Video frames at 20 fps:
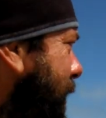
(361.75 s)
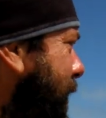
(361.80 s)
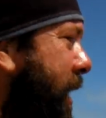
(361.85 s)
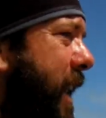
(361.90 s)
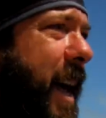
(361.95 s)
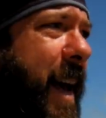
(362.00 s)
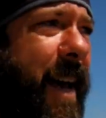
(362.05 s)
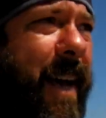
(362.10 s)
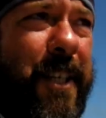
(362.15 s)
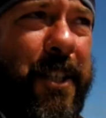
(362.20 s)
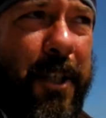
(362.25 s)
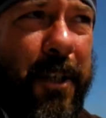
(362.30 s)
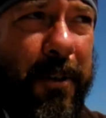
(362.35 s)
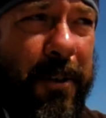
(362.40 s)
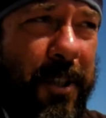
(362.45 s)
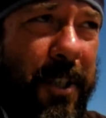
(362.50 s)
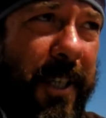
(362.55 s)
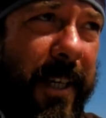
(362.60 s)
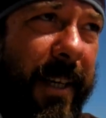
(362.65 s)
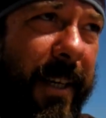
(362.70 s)
Today, as you
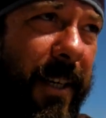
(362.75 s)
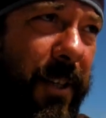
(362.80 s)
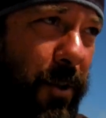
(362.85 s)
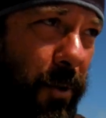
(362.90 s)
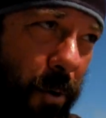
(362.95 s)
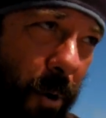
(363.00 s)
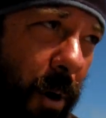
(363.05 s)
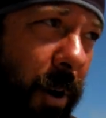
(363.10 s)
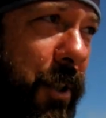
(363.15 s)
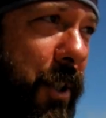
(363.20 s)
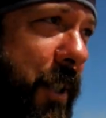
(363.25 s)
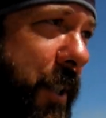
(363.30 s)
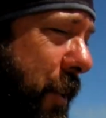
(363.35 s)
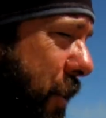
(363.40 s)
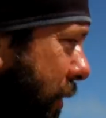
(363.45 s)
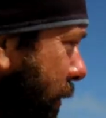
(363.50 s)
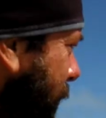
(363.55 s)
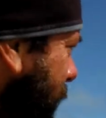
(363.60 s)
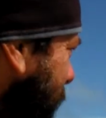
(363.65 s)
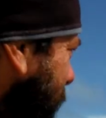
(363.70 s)
can see, is
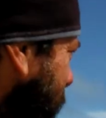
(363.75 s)
gorgeous,